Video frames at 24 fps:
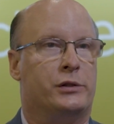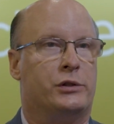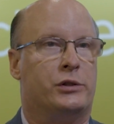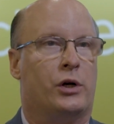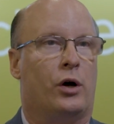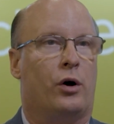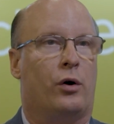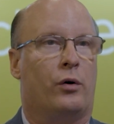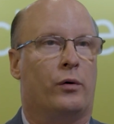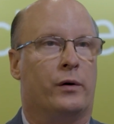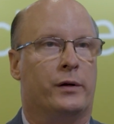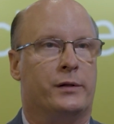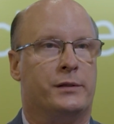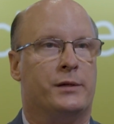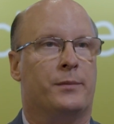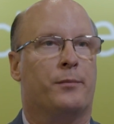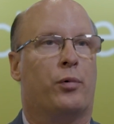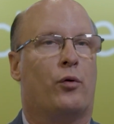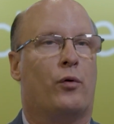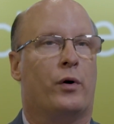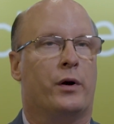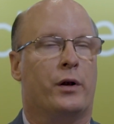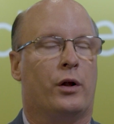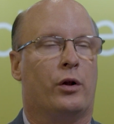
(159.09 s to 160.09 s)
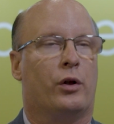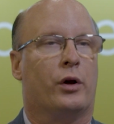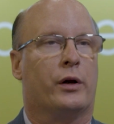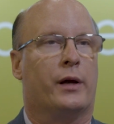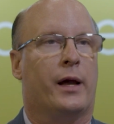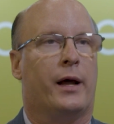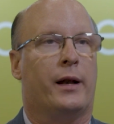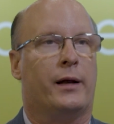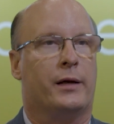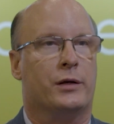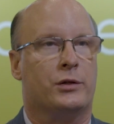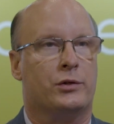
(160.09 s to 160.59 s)
So it's important to look
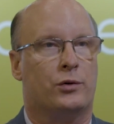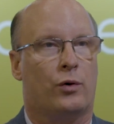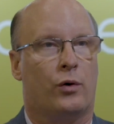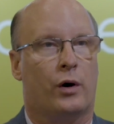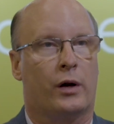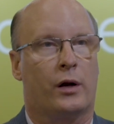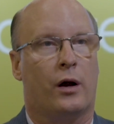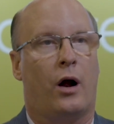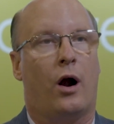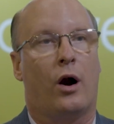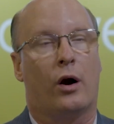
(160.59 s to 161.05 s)
at historic